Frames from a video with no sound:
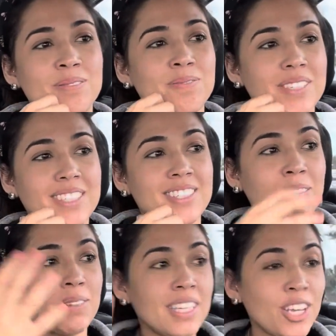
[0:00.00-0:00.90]
It's
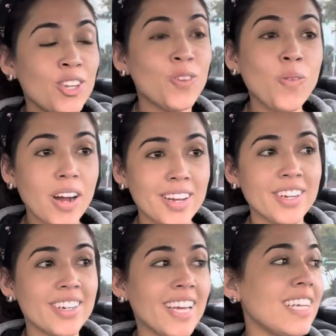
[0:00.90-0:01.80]
something that you don't want
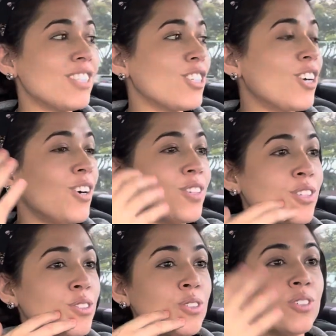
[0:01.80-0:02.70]
your kids to go
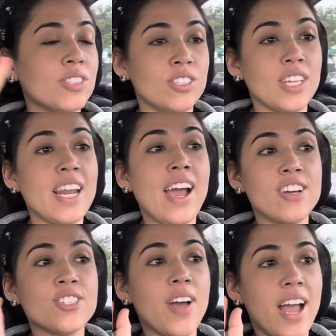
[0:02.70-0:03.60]
through. So then I
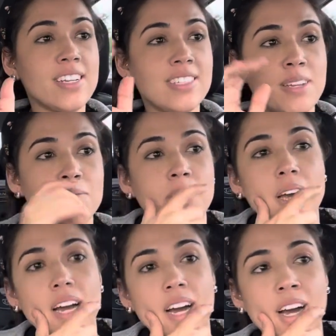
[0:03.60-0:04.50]
also asked
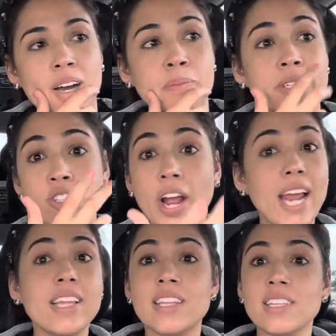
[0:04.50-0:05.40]
them, is there
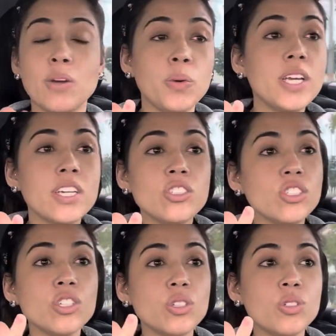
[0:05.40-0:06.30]
anything that we can
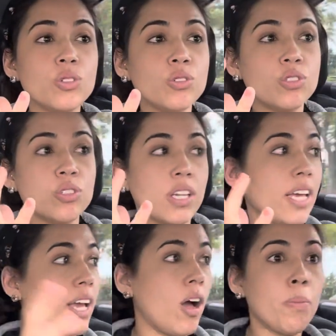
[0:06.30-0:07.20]
do to
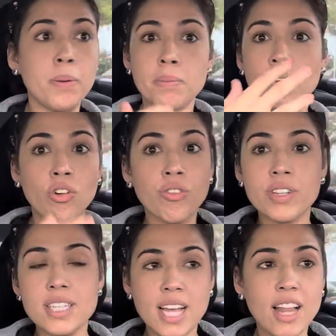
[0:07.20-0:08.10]
like help him get over
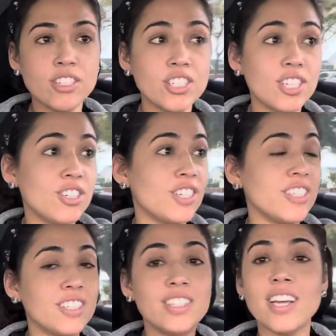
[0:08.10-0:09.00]
this allergy?
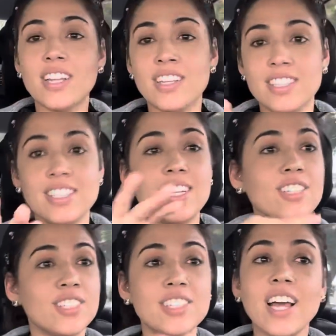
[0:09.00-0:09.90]
And they said
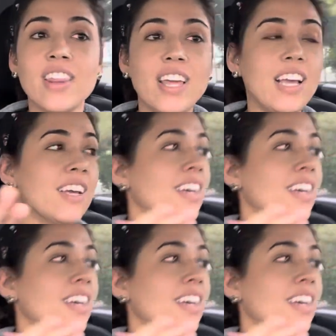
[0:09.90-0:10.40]
there's nothing.